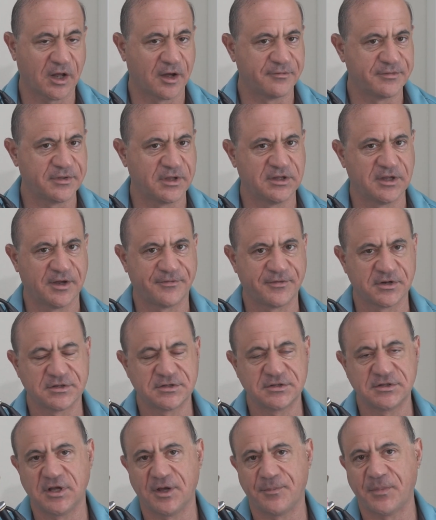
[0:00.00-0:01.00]
of the
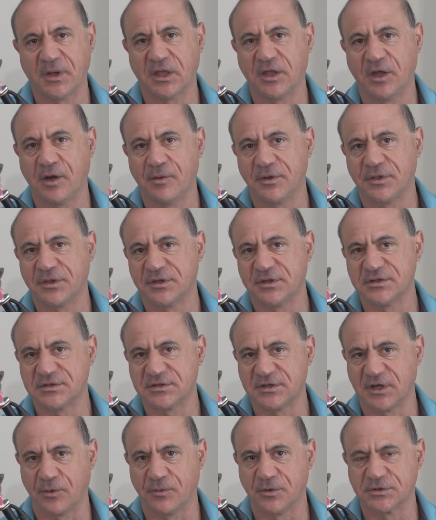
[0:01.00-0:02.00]
difference typically with a
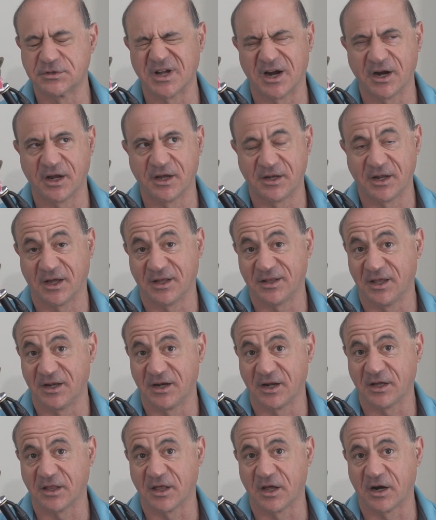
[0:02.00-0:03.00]
distinguished architect
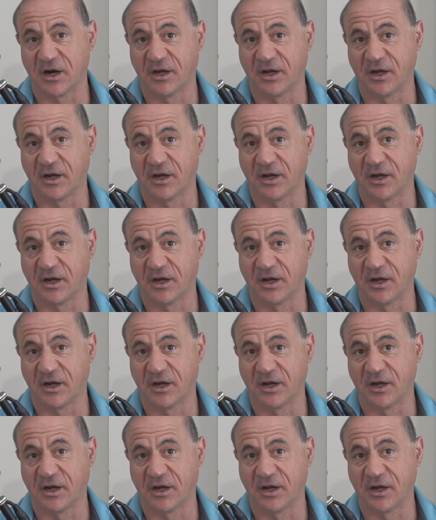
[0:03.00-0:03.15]
and a cloud